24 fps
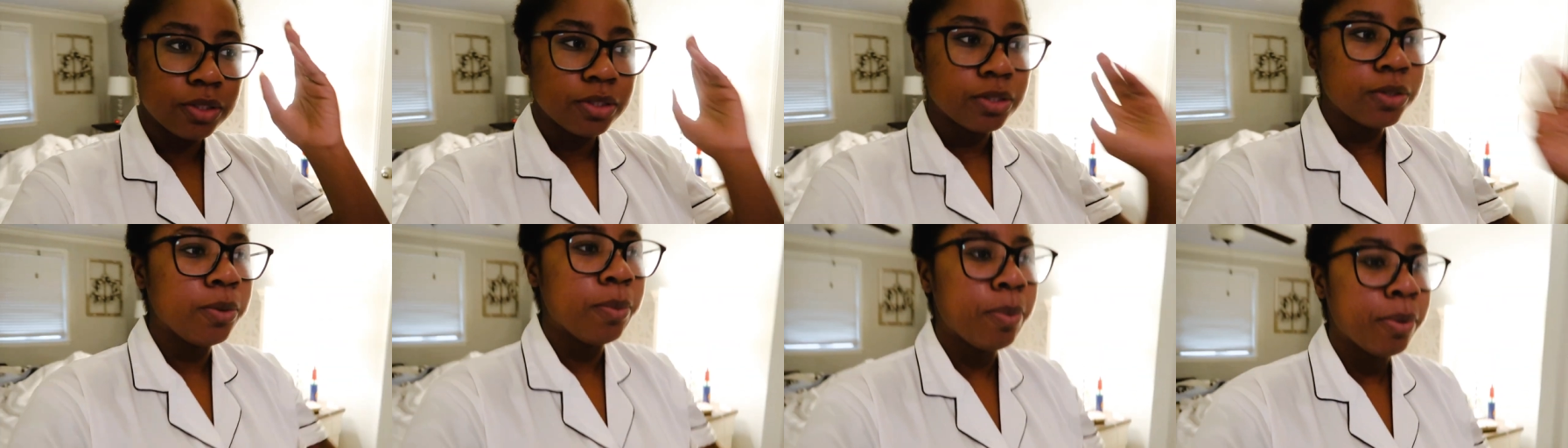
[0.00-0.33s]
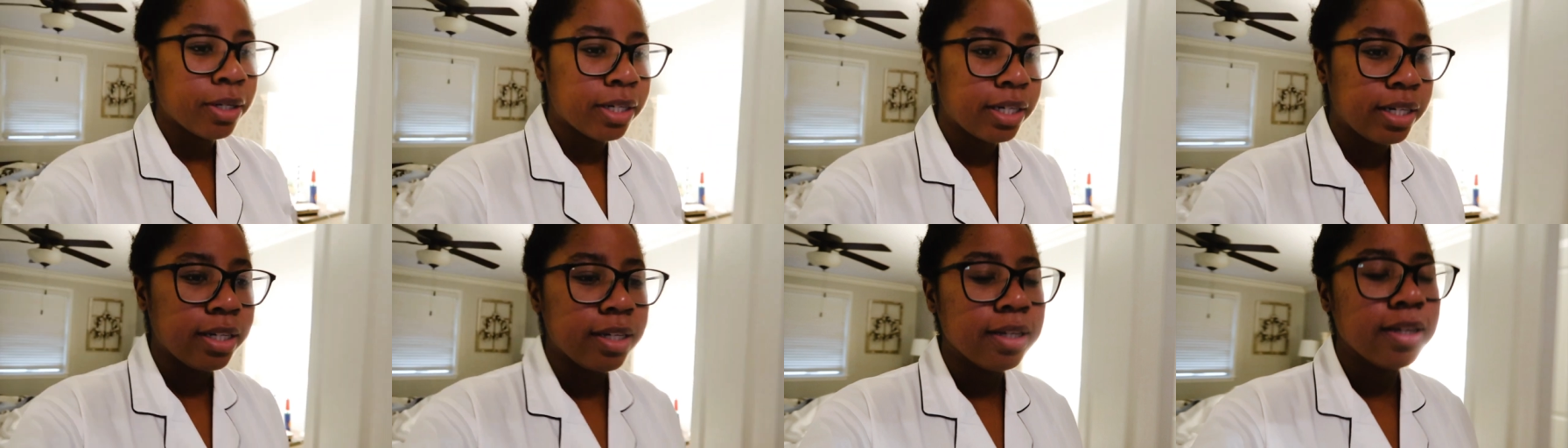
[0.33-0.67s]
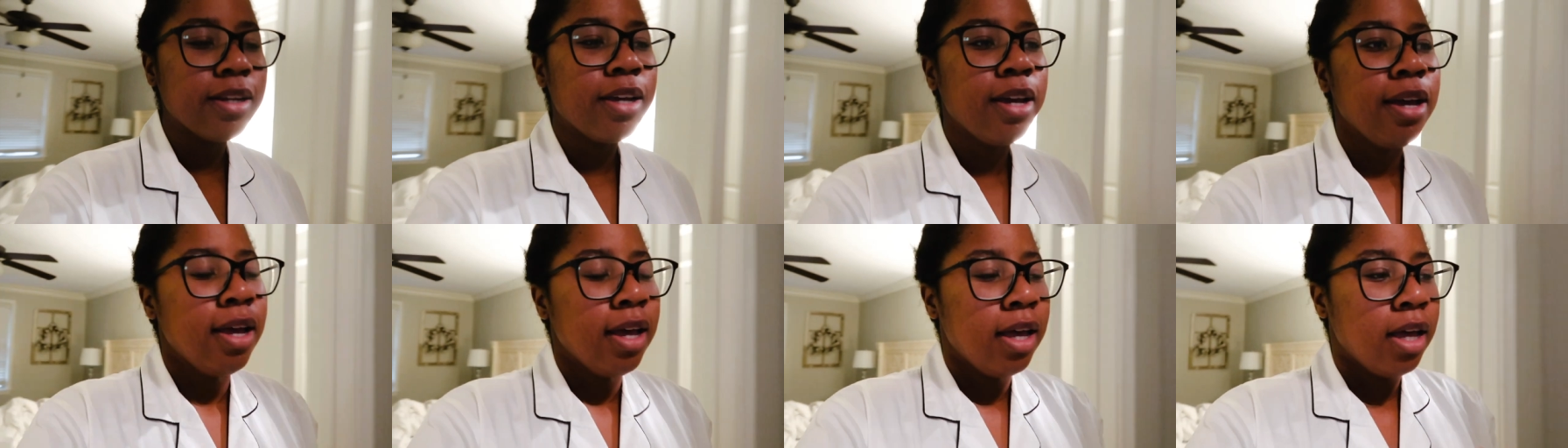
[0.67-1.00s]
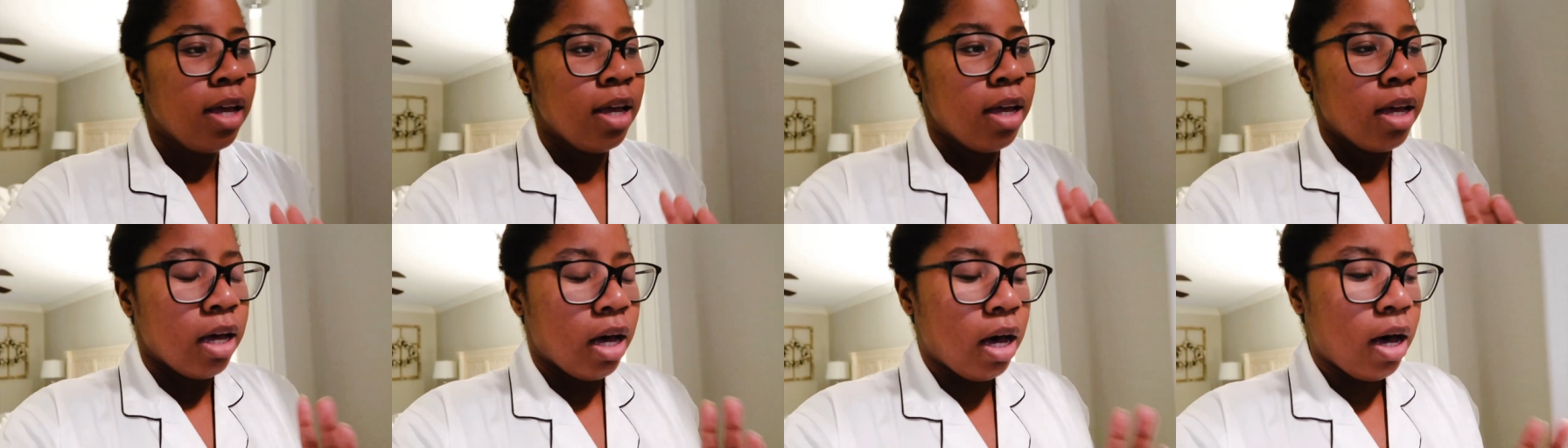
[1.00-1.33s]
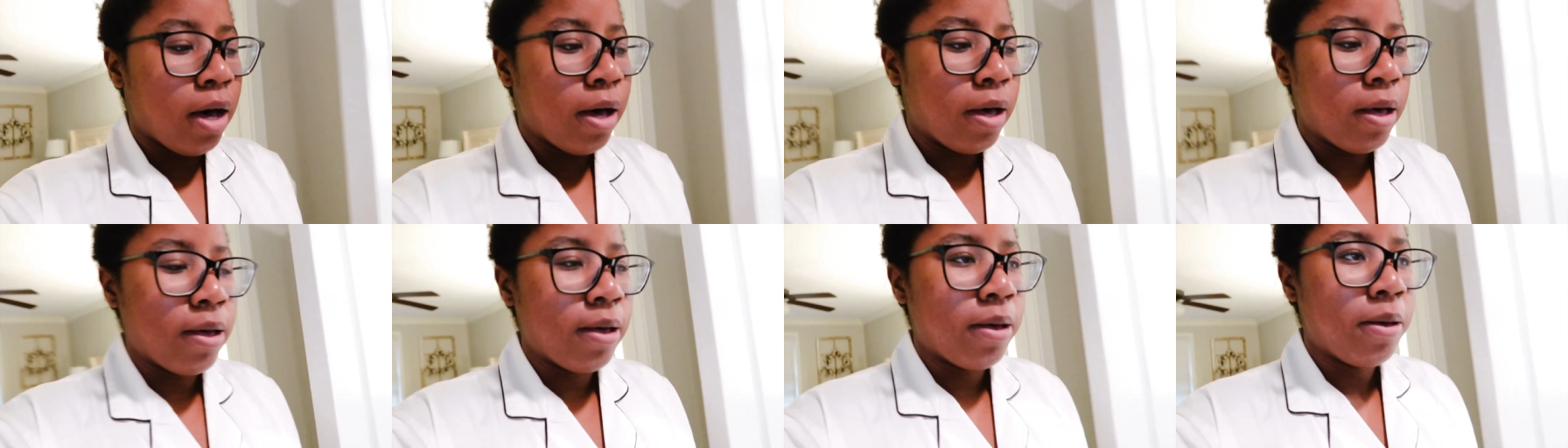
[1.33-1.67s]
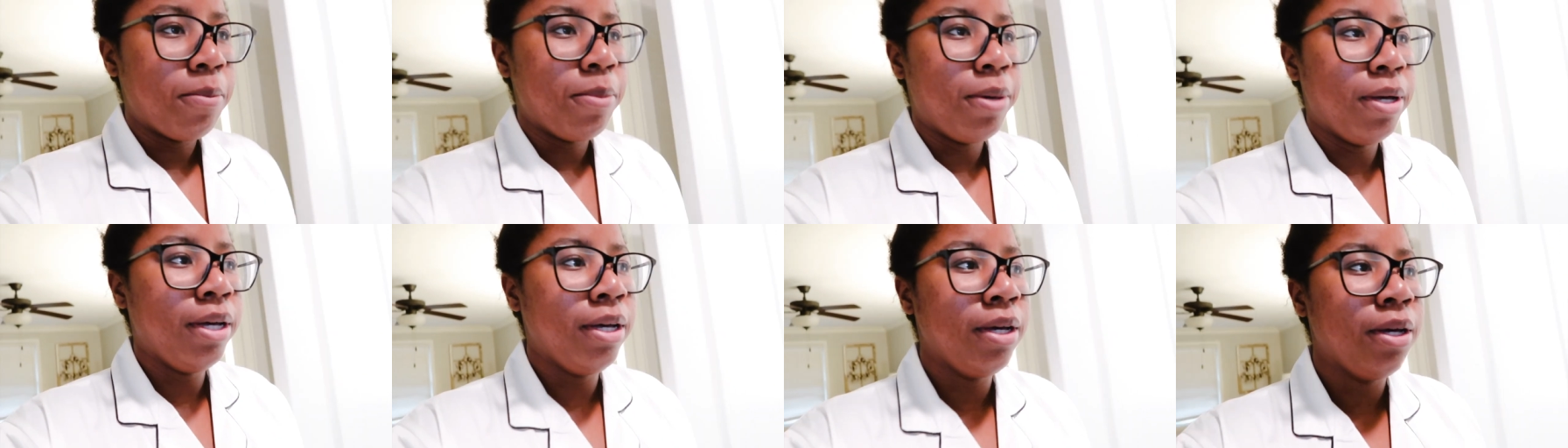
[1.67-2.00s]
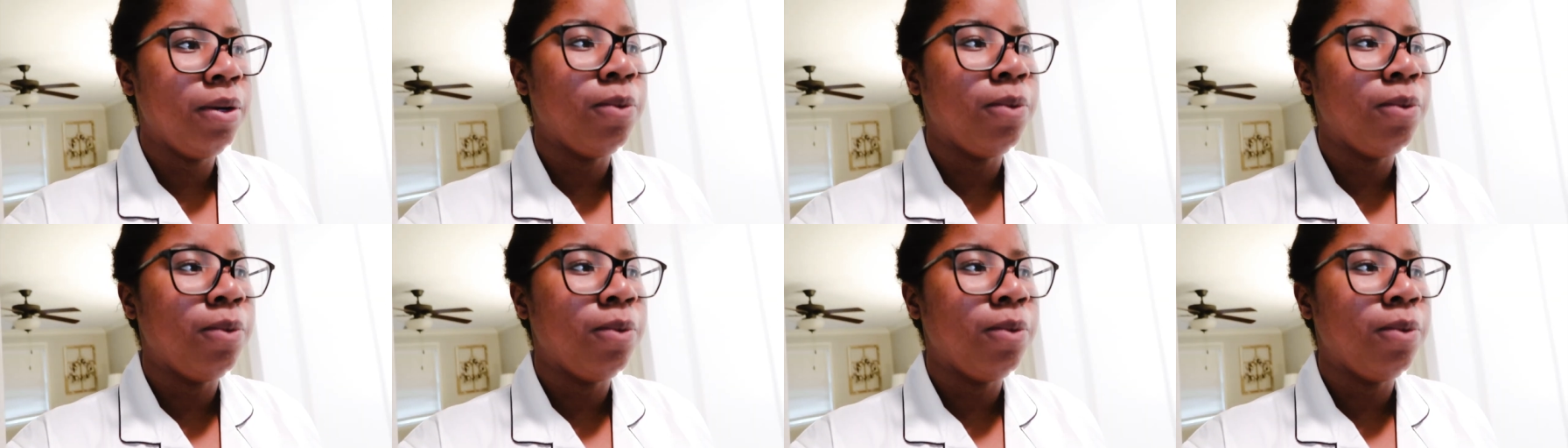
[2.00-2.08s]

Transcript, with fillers: super good. Um,